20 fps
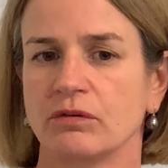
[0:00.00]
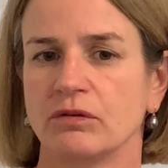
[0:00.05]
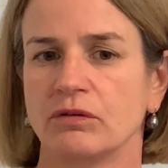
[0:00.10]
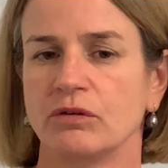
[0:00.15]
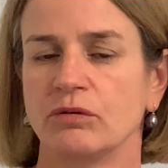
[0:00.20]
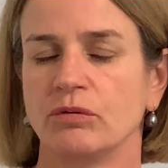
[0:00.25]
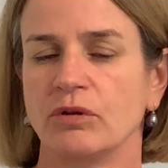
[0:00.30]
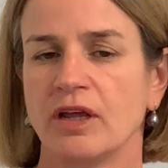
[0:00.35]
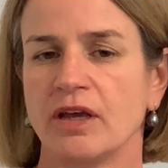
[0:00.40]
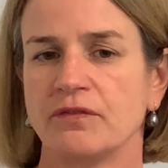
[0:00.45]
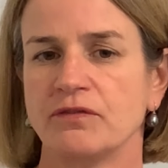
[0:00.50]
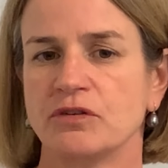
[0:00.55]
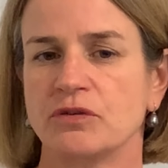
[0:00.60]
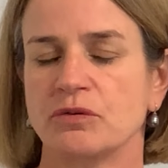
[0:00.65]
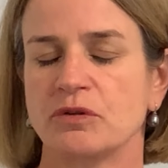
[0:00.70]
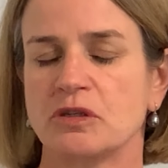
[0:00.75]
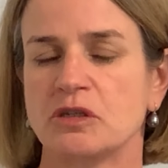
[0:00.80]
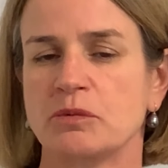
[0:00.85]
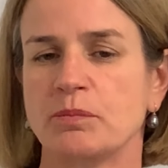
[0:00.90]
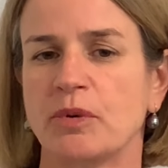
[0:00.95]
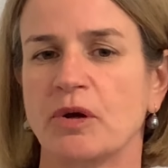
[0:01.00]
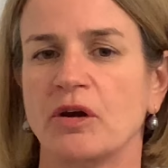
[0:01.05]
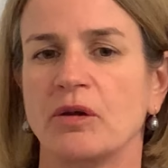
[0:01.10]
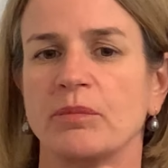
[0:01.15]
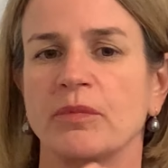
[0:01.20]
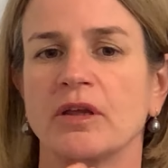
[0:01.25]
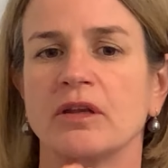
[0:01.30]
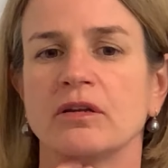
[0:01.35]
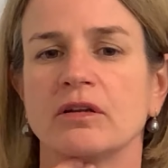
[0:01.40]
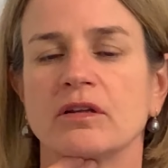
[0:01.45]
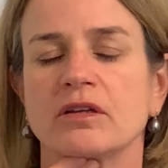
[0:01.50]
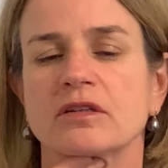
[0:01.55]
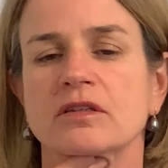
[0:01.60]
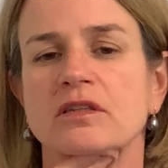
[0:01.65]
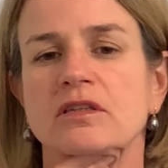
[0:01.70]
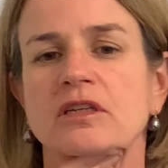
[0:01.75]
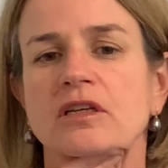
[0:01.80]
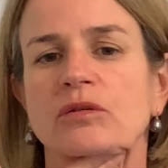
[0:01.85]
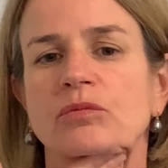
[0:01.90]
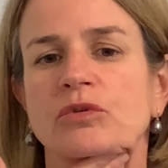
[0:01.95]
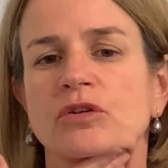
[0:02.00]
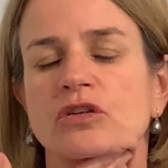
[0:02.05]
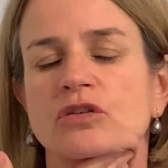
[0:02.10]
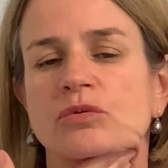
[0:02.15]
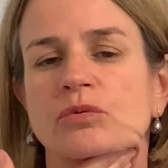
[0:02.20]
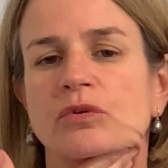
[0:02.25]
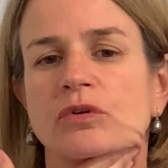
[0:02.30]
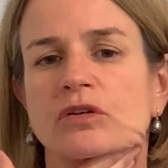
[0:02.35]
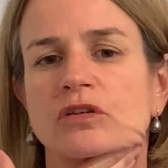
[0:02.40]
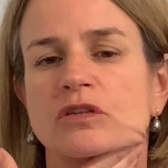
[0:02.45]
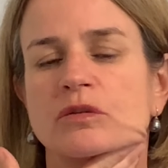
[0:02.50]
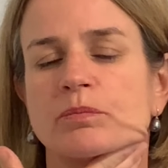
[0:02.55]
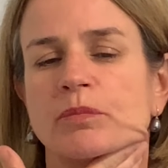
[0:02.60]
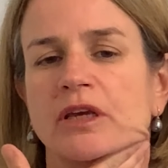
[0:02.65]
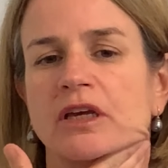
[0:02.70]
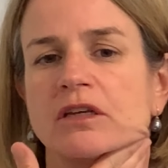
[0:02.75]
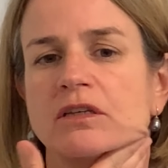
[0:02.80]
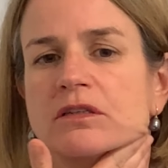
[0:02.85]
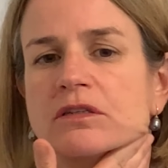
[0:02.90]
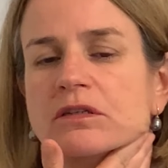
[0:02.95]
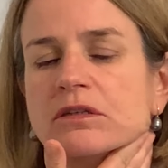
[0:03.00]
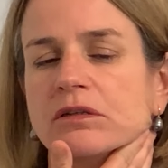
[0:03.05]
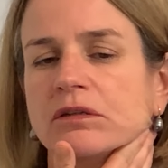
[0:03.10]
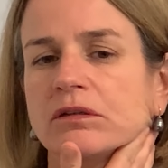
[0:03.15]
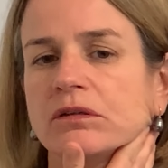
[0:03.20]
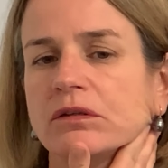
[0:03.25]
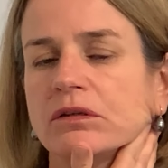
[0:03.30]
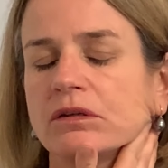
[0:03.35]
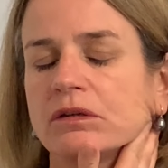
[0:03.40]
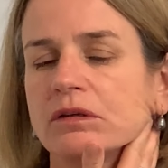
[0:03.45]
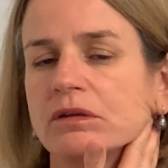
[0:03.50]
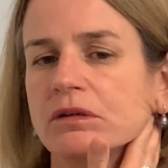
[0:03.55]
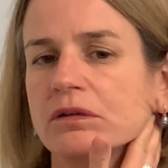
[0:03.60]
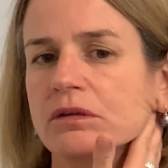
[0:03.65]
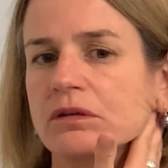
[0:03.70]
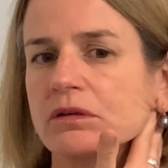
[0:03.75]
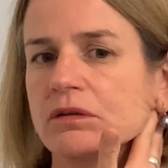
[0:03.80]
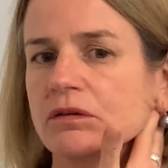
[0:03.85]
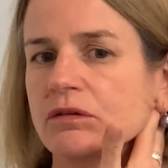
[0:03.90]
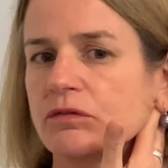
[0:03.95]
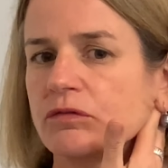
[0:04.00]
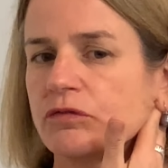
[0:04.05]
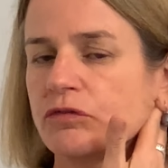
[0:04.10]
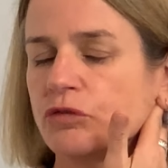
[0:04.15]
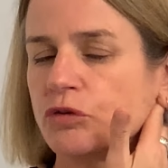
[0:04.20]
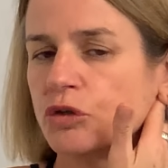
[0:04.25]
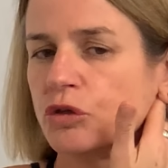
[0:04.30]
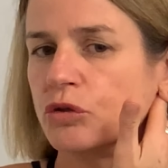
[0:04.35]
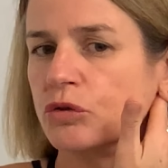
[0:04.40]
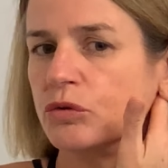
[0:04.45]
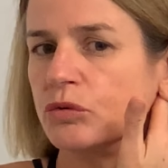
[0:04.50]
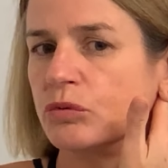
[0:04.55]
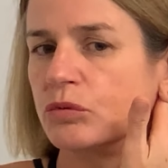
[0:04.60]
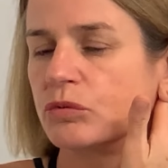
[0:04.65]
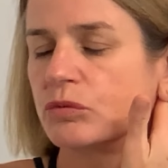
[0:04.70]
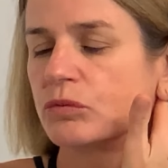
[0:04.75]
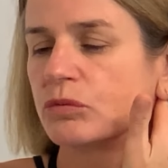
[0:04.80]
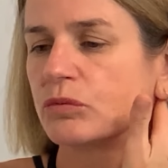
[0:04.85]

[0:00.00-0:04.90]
You will have to experiment and see which works best for you.